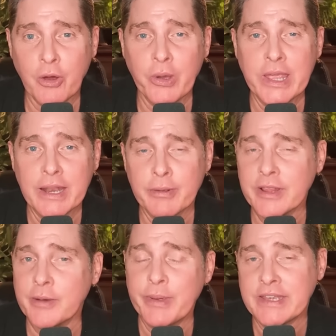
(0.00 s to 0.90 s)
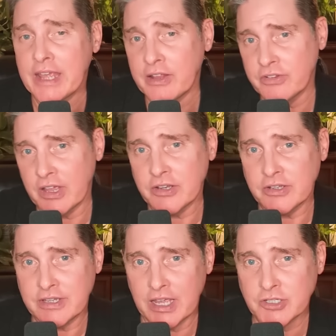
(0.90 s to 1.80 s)
going a little bit
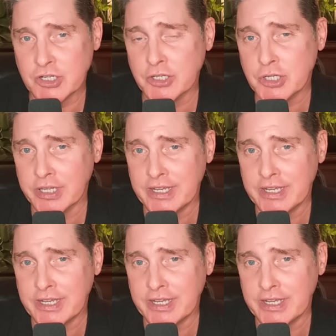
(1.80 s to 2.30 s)
tangentially